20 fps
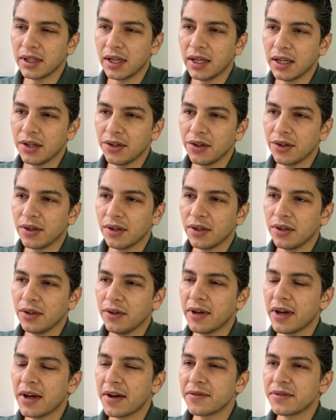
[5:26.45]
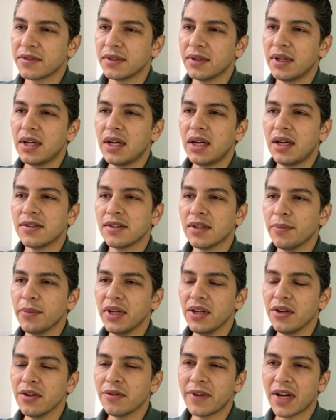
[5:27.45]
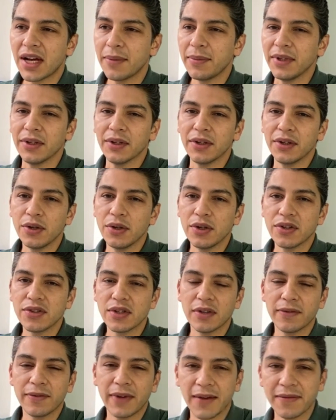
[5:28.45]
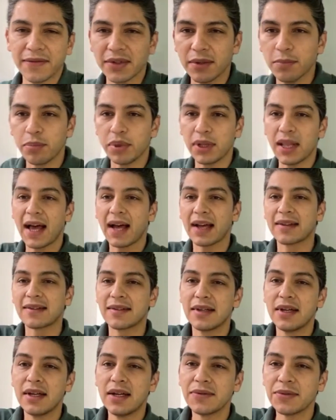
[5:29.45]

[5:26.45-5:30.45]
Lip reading: and you have somebody in your family or you yourself have some plaques,